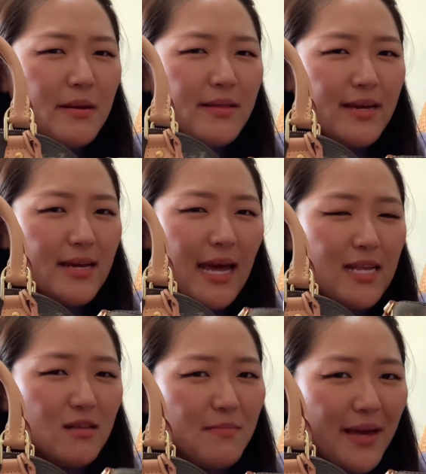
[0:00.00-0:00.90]
like
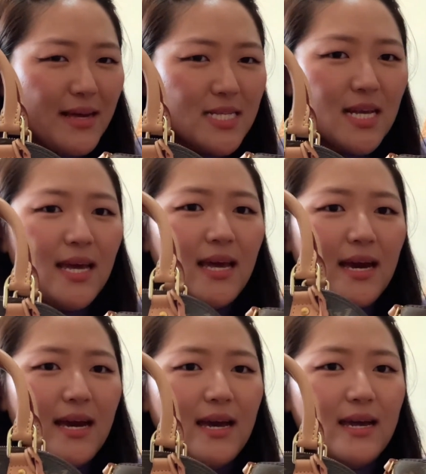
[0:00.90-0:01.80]
handle base,
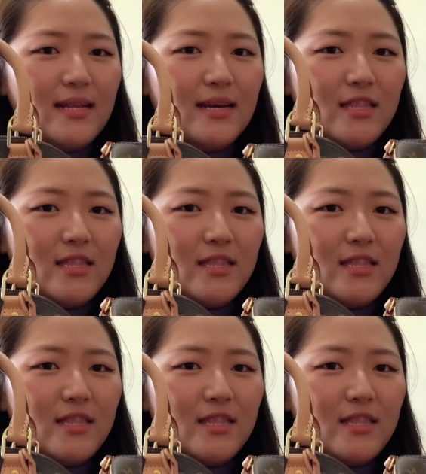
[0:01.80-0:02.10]
and